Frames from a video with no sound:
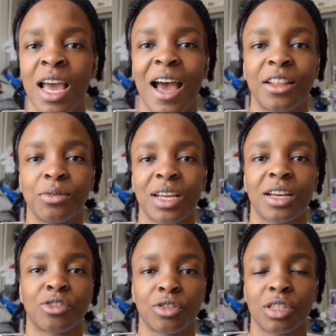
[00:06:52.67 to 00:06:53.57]
And there's
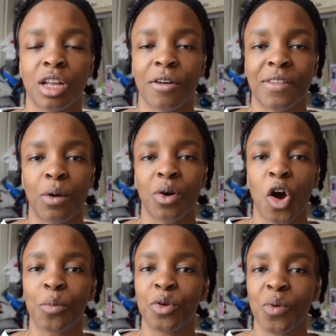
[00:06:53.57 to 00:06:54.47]
extra stuff that will
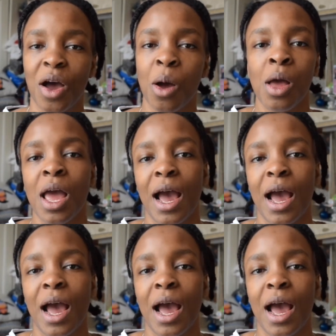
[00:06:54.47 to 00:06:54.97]
help you out.